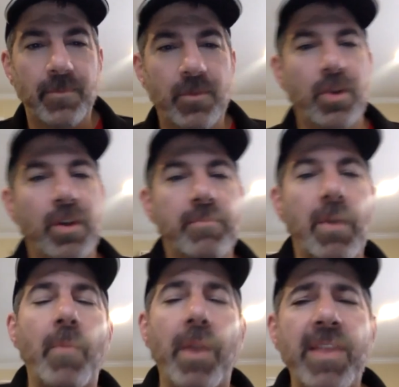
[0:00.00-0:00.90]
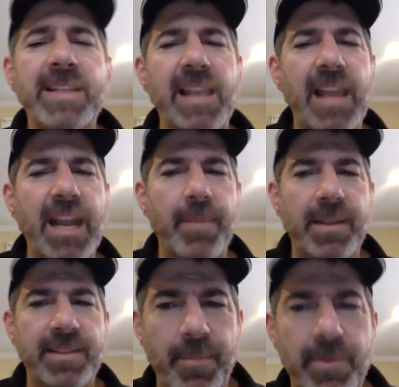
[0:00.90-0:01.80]
Good. Well, one of the things I like
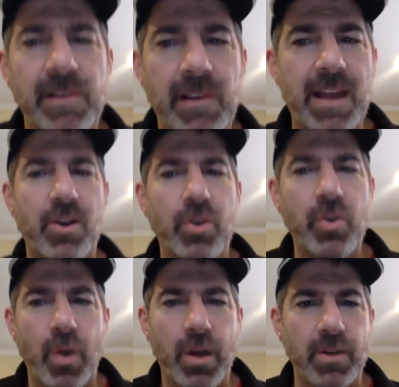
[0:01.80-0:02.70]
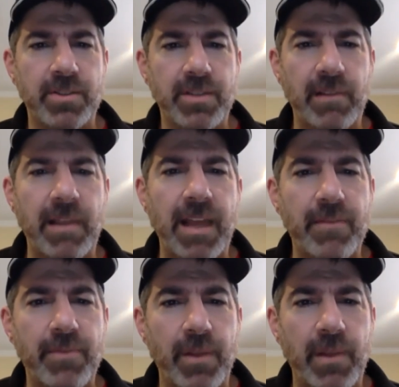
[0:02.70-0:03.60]
about Tampa is a lot of New Yorkers. A lot
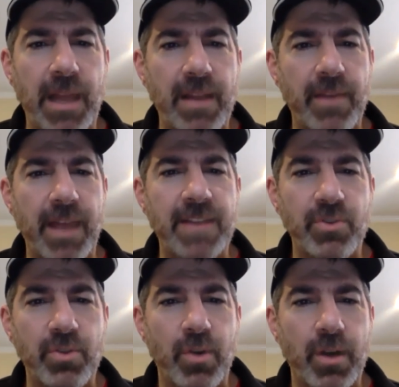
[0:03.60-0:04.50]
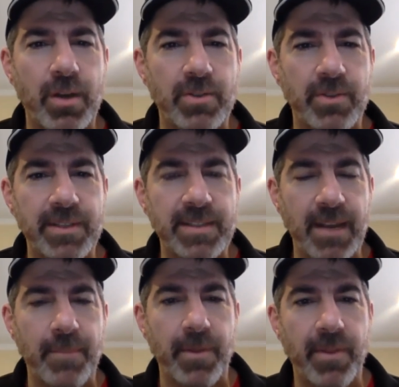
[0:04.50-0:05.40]
of ex-New Yorkers are in
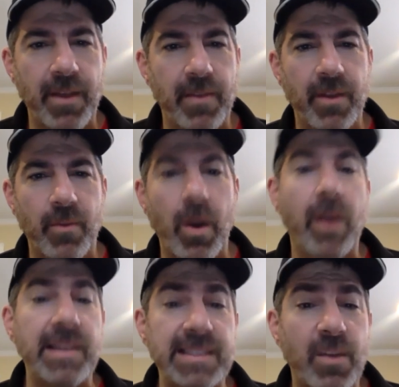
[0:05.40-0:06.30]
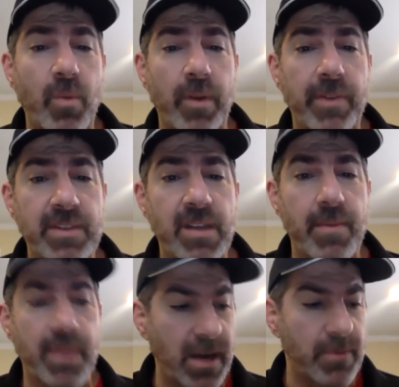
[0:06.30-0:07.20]
Tampa. There were, at least there were at the
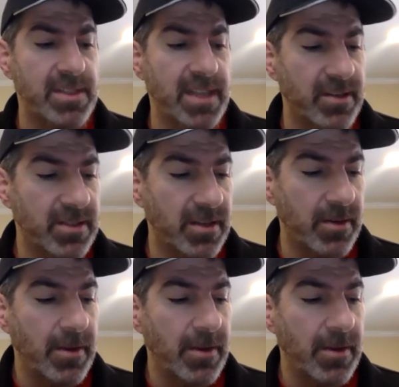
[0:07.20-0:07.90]
time that I was there. So